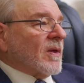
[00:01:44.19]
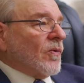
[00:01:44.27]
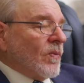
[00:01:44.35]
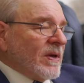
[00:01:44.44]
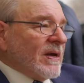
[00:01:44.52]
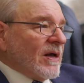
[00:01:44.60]

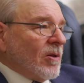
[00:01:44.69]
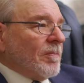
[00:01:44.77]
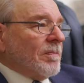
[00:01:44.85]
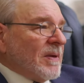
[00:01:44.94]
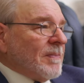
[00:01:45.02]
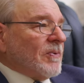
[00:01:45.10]
We
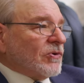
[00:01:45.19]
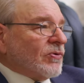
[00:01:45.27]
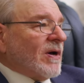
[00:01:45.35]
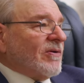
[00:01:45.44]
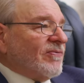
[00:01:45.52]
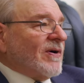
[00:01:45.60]
help people
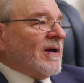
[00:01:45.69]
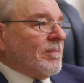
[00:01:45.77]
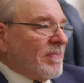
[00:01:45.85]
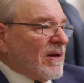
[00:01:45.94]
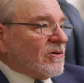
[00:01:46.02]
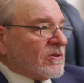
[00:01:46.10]
try to
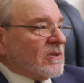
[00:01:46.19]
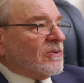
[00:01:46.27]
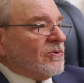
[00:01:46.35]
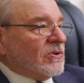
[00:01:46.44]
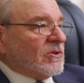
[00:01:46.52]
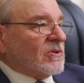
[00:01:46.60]
find better
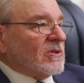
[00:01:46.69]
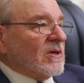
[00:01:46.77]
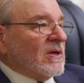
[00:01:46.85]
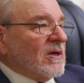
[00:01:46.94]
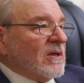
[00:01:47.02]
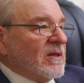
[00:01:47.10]
solutions
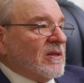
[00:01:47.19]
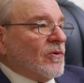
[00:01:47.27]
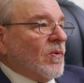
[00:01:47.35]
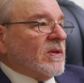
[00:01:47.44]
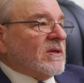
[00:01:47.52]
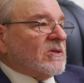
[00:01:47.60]
than
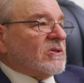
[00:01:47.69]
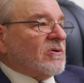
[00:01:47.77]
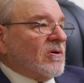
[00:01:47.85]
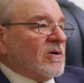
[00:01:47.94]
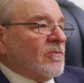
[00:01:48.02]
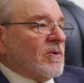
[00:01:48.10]
the one they
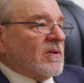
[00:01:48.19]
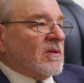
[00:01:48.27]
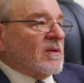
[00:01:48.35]
started with.